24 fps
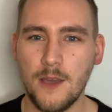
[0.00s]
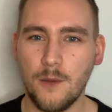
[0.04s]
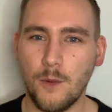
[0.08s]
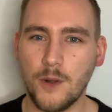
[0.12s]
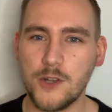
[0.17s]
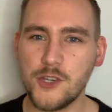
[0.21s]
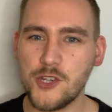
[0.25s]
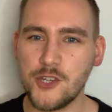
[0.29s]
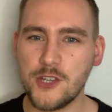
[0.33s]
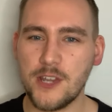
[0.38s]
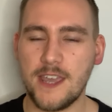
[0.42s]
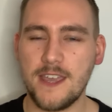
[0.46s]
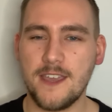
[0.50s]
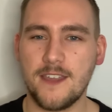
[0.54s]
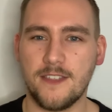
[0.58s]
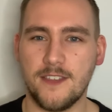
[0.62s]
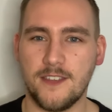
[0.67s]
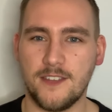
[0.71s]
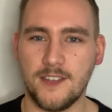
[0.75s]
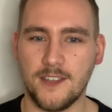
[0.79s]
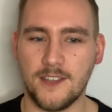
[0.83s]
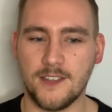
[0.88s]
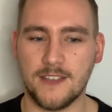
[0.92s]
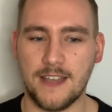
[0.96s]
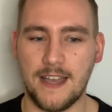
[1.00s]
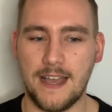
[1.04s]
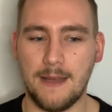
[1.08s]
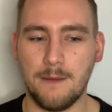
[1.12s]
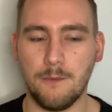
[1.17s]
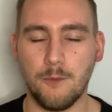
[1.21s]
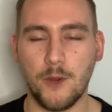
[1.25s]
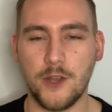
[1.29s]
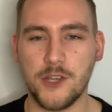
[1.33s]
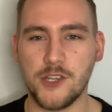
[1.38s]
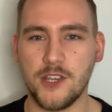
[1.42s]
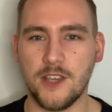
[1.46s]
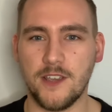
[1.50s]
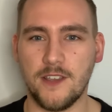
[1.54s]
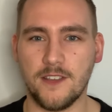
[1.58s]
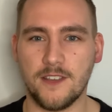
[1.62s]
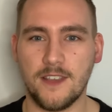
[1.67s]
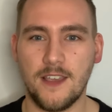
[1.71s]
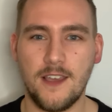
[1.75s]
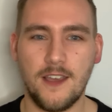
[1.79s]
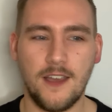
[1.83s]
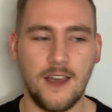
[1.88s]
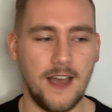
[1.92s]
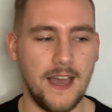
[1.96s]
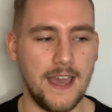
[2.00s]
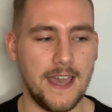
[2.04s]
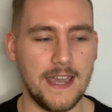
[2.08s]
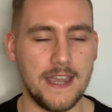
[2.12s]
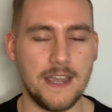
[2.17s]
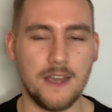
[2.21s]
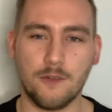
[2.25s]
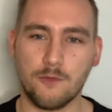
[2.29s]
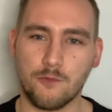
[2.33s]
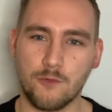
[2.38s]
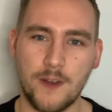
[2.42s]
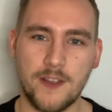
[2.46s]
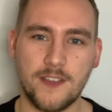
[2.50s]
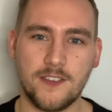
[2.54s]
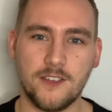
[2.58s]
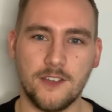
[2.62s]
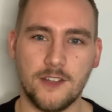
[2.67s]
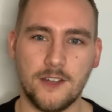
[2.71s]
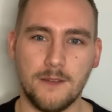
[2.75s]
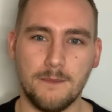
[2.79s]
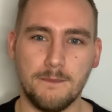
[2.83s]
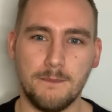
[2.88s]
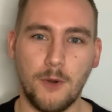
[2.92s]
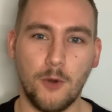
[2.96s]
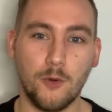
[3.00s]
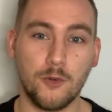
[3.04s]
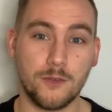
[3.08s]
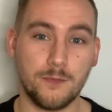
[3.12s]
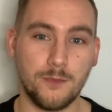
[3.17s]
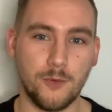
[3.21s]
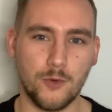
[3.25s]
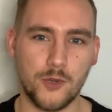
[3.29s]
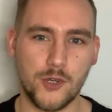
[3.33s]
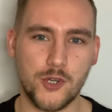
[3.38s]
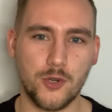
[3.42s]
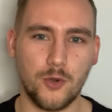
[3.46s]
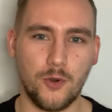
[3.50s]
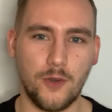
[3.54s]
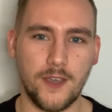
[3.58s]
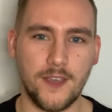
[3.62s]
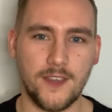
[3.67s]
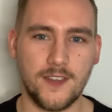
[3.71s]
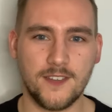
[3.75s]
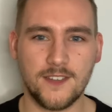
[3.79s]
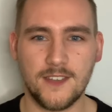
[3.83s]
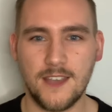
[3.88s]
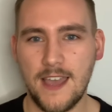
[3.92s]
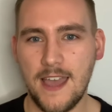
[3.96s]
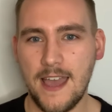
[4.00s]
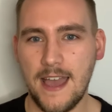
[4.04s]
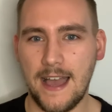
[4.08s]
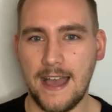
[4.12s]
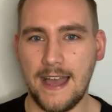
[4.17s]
Once you take this exam, which is a written multiple choice